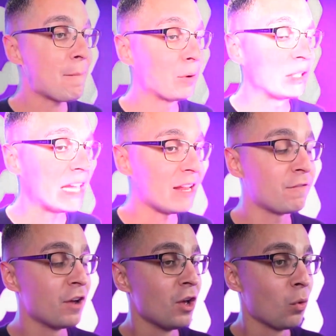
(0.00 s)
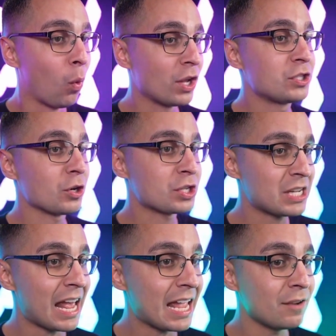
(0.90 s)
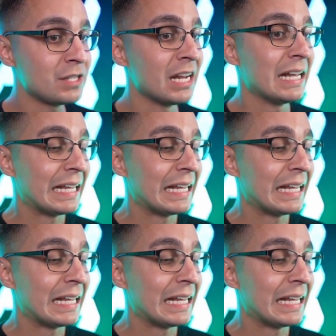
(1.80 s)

Sharp Talk, Isaiah Sadifor, these are